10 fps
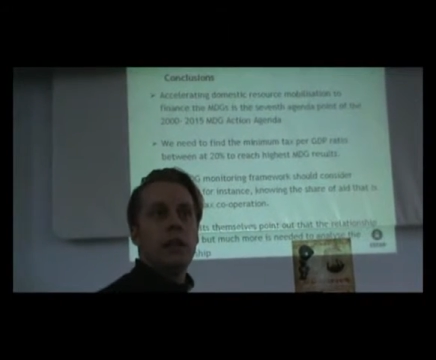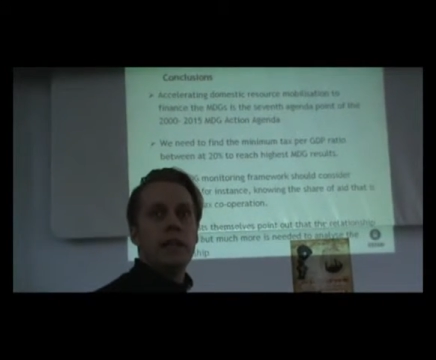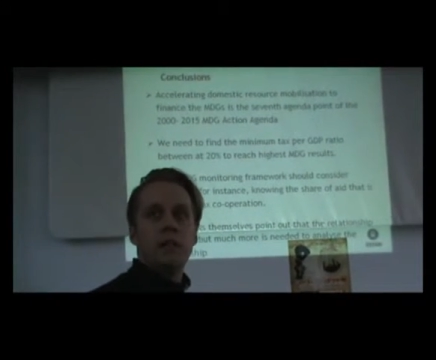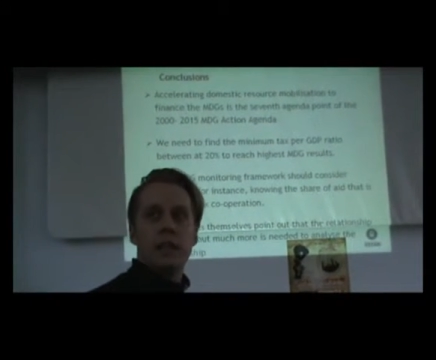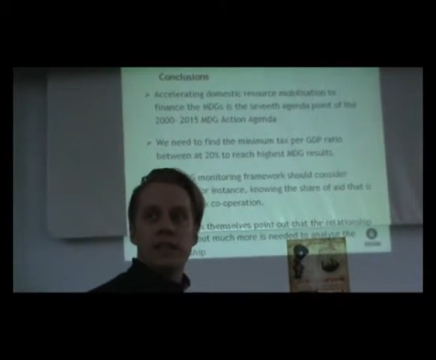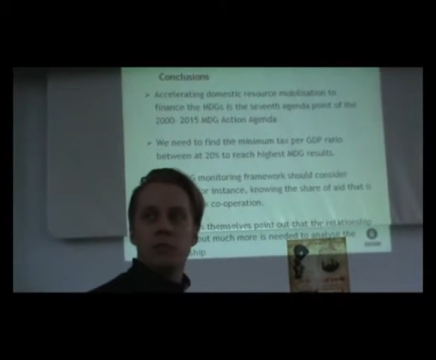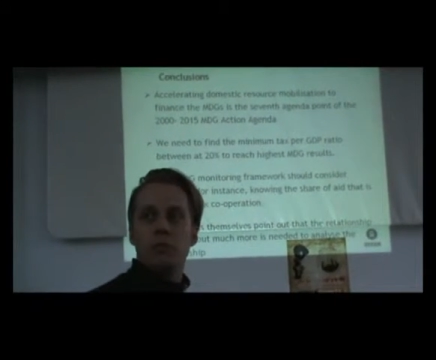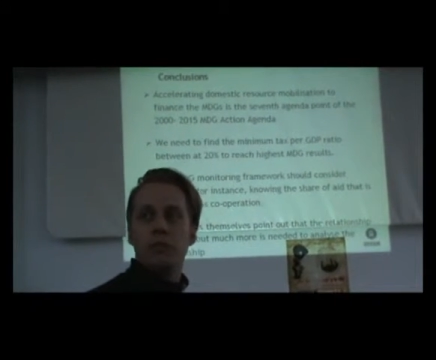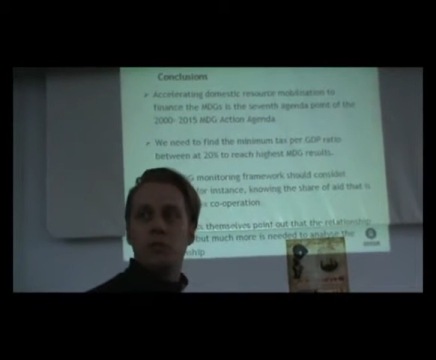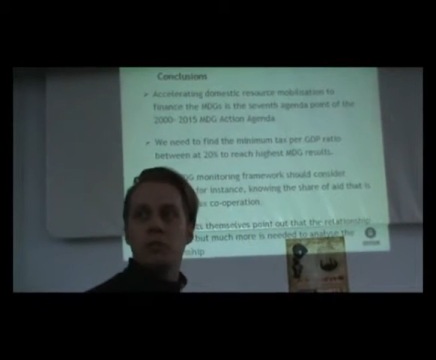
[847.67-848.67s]
in the next
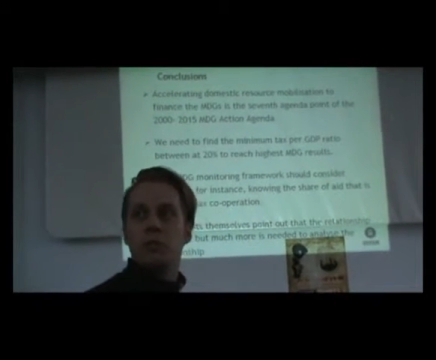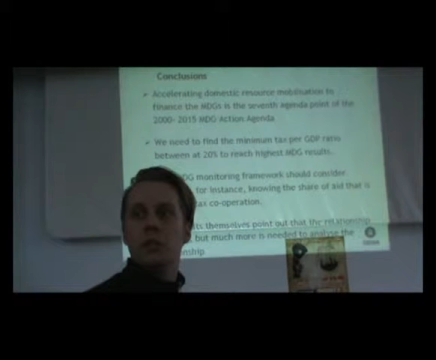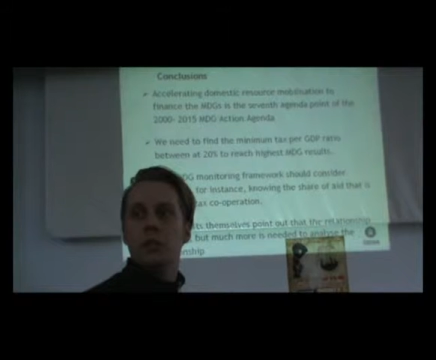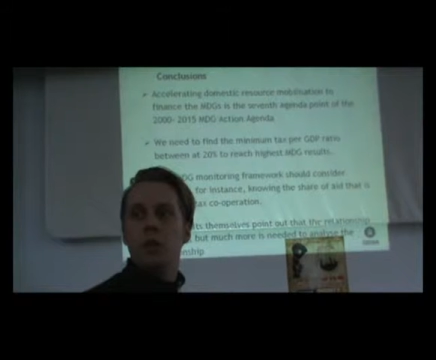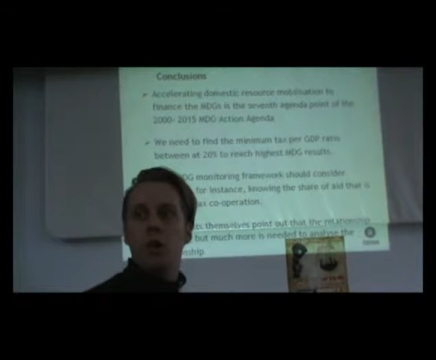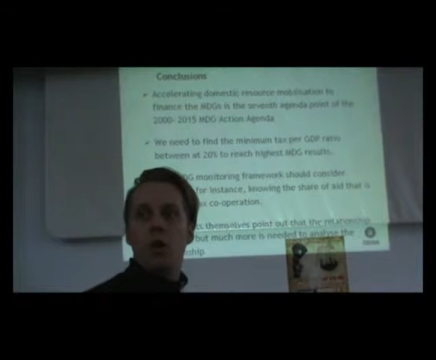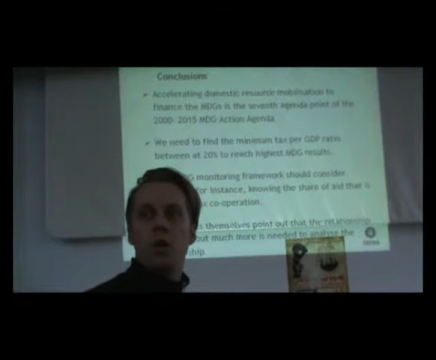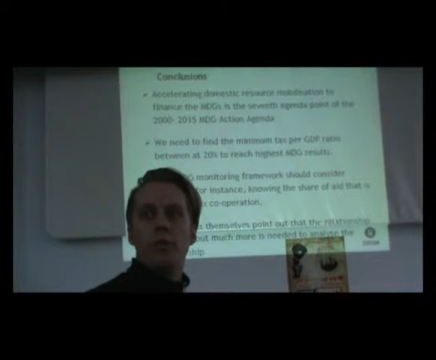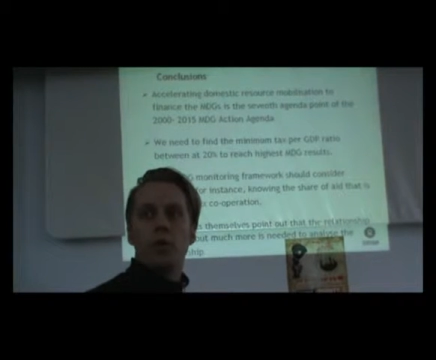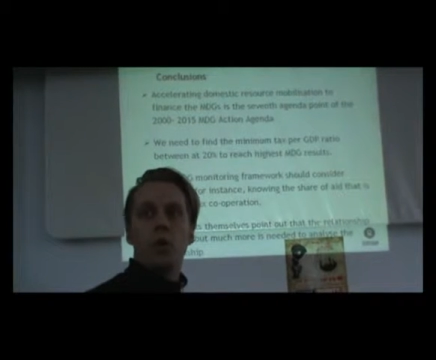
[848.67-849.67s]
revision
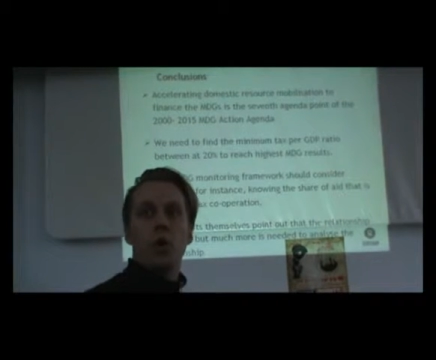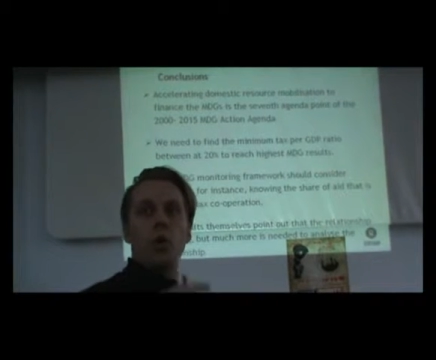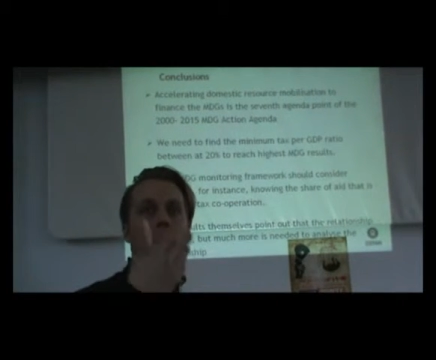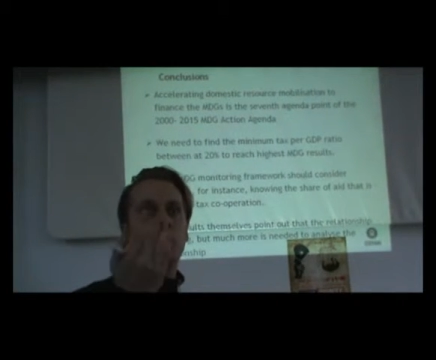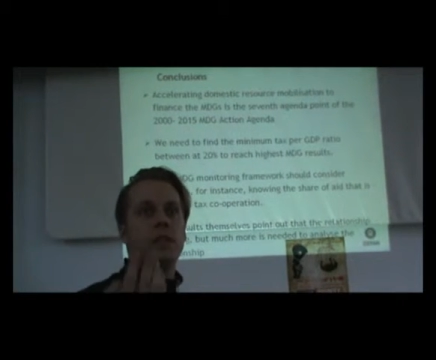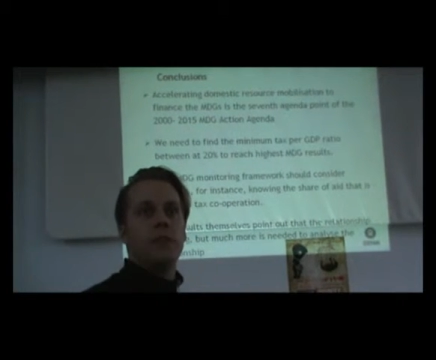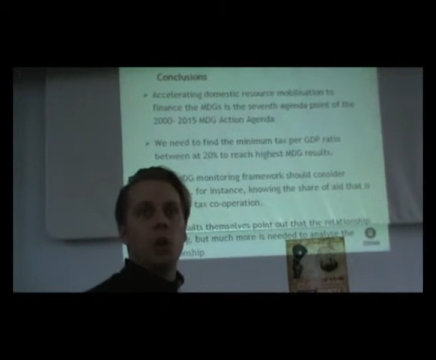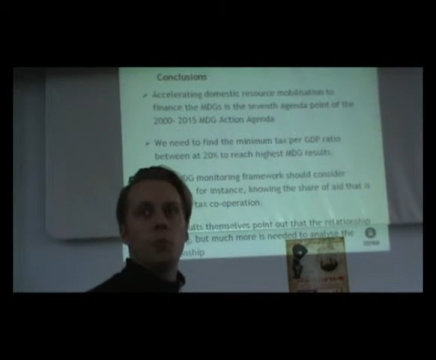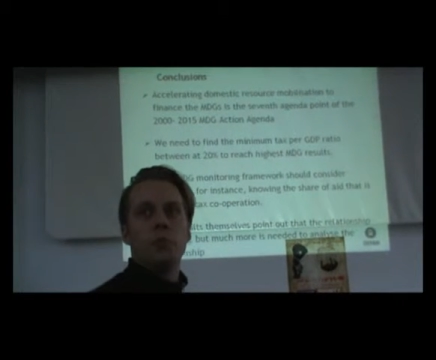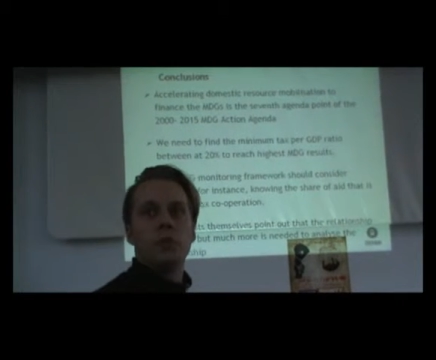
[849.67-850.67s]
of the Global
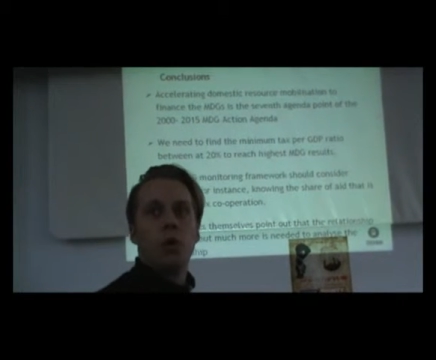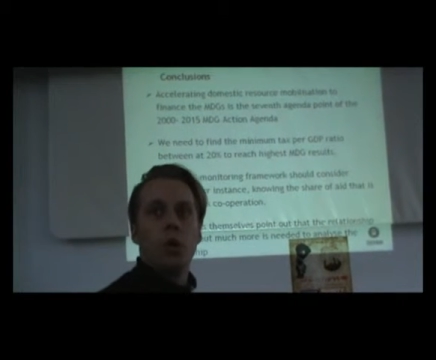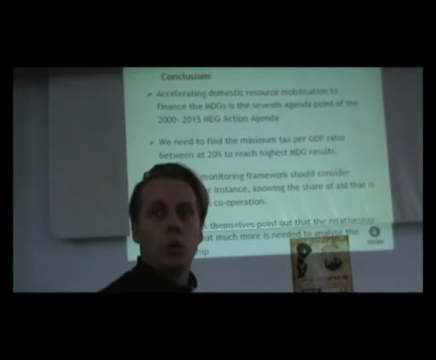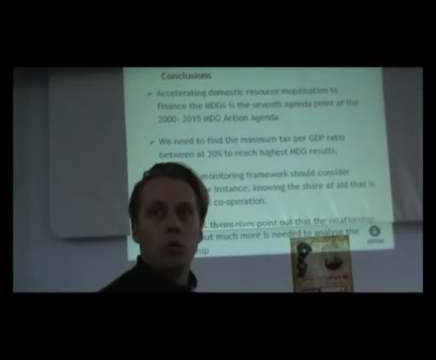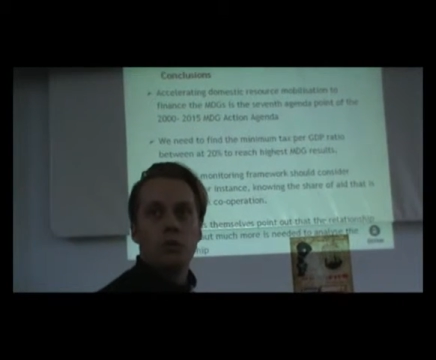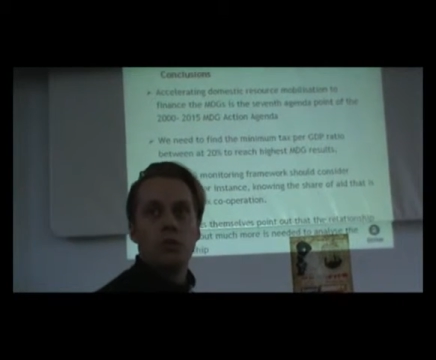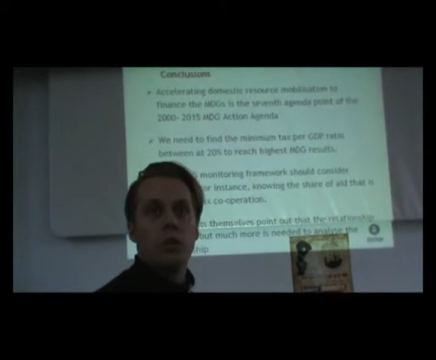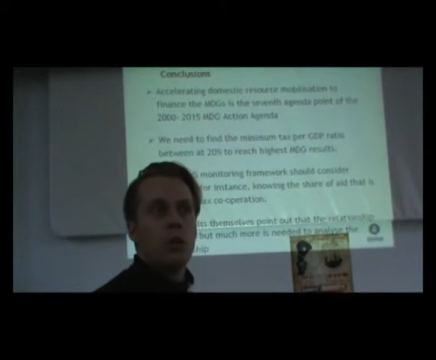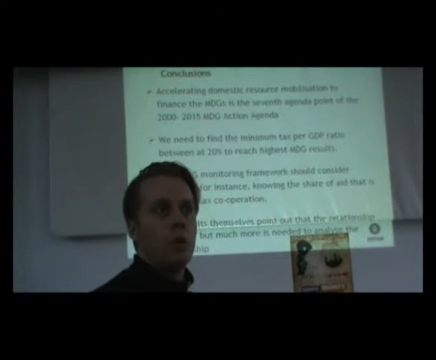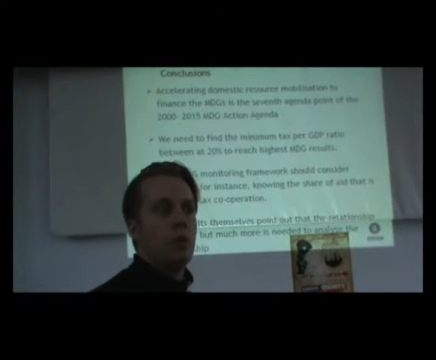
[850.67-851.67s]
Development Goals
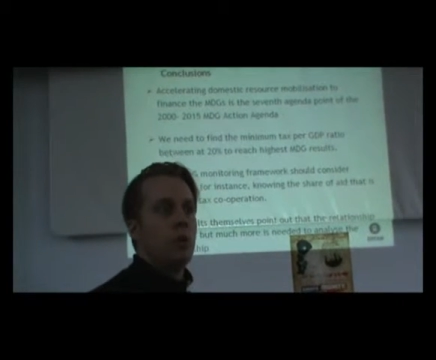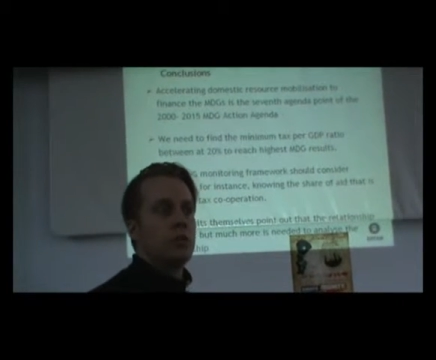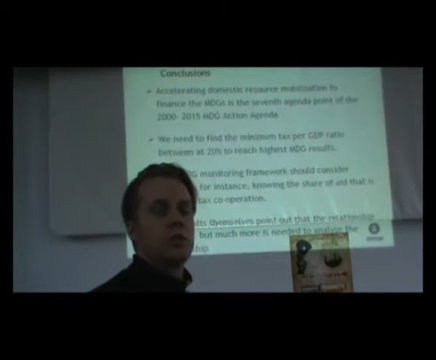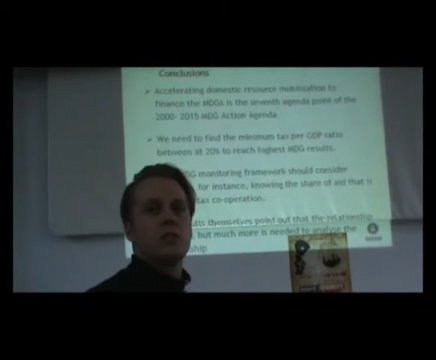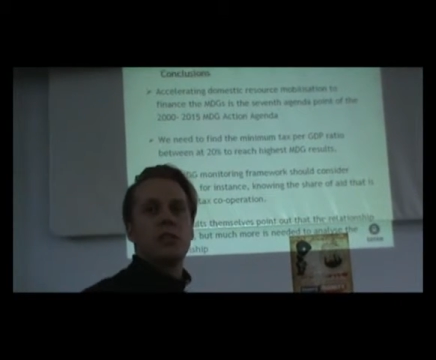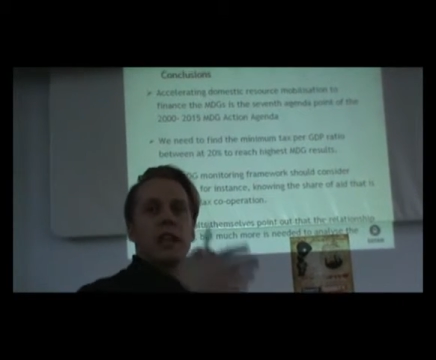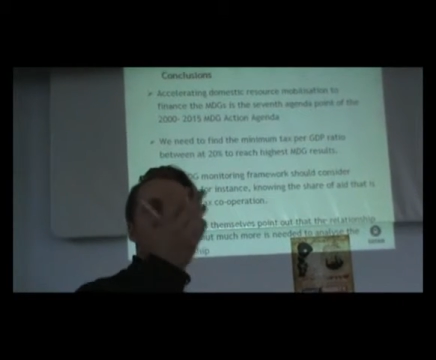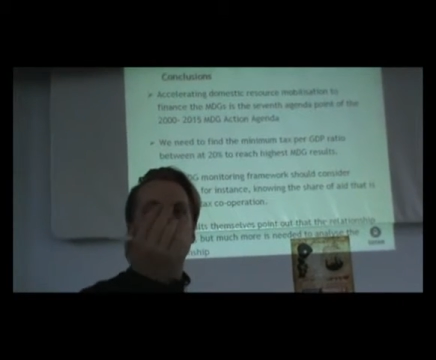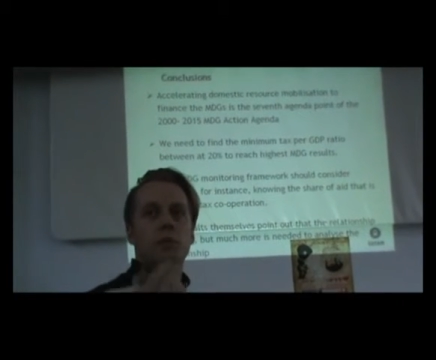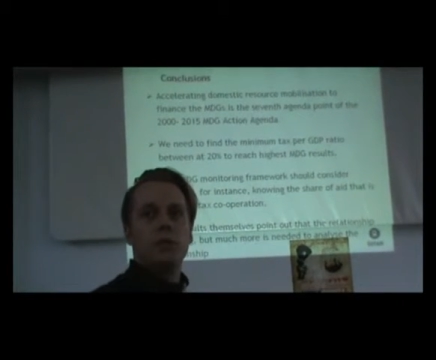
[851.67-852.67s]
or
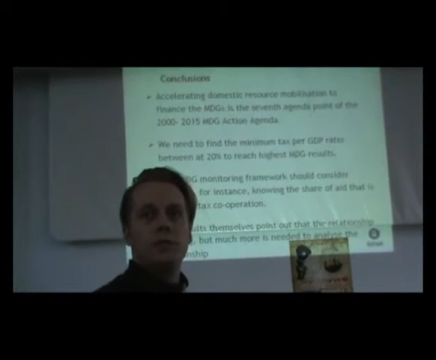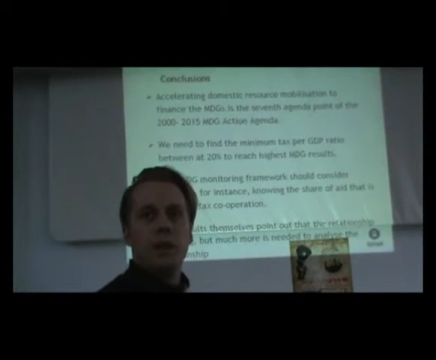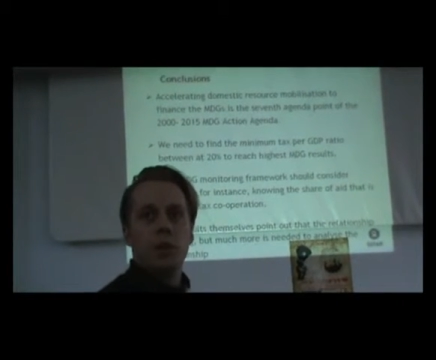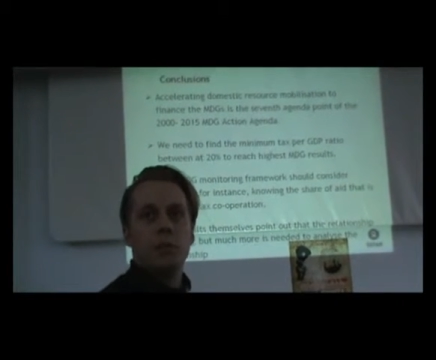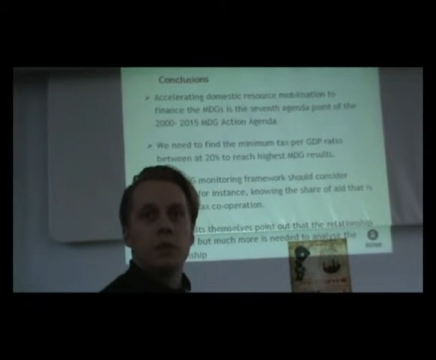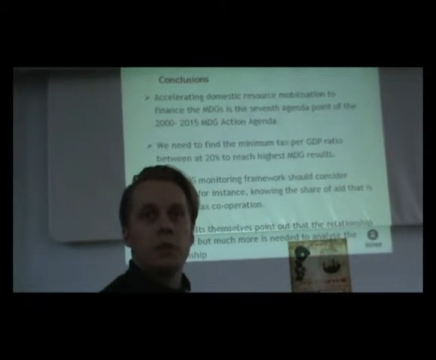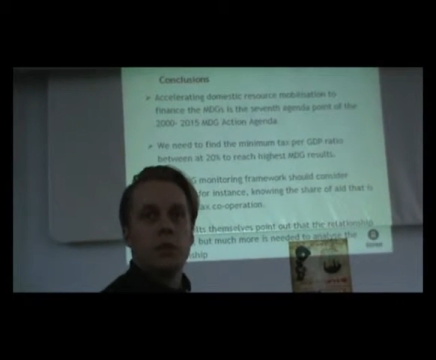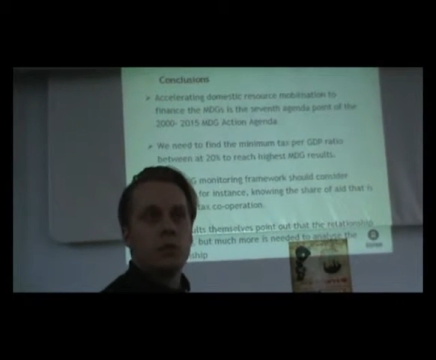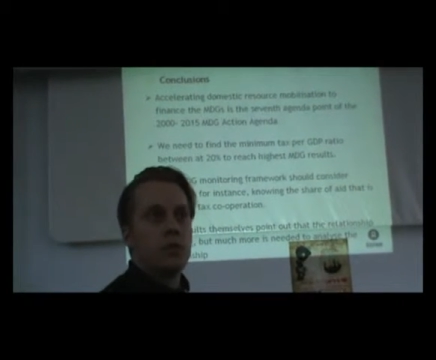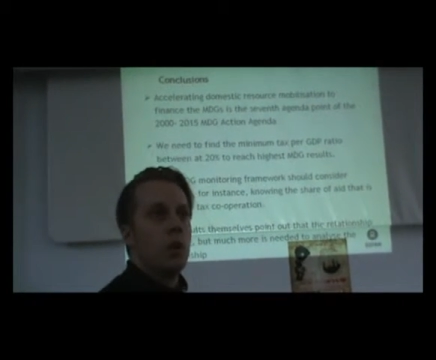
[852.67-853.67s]
Sustainable Development
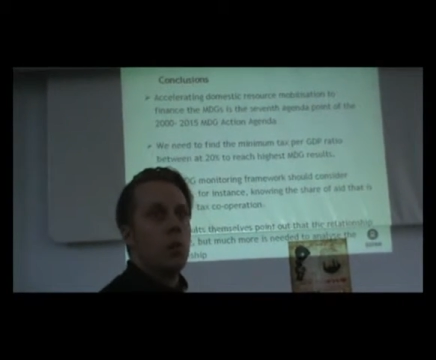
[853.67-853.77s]
Goals,